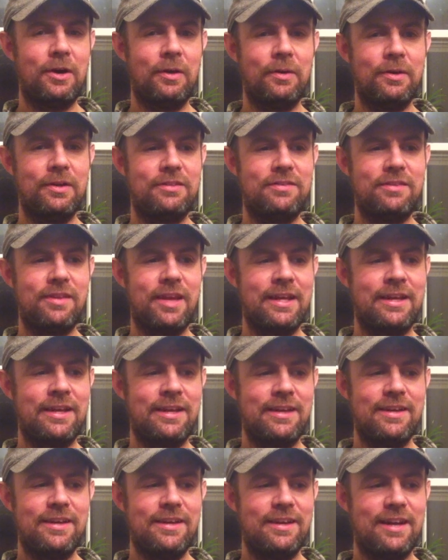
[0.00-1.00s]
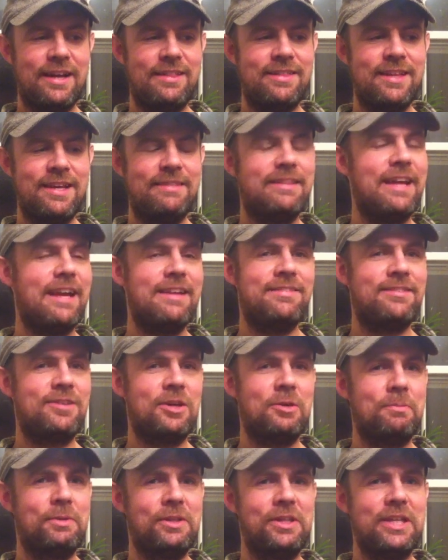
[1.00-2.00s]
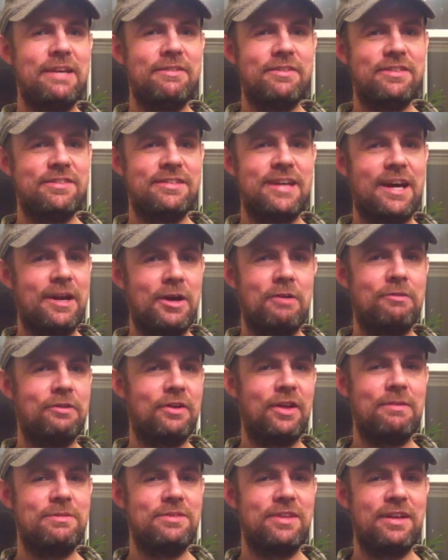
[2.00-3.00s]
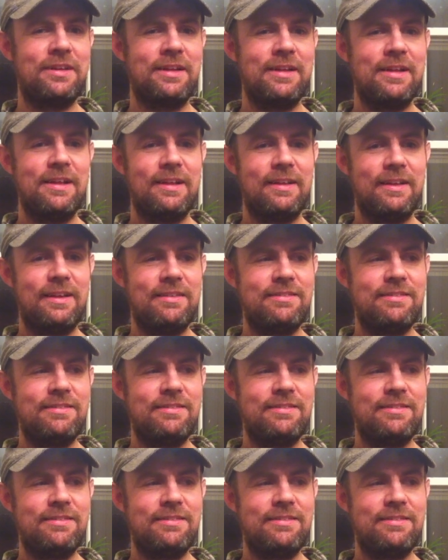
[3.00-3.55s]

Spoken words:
But no, it's like, I think they still believe it's not over. It's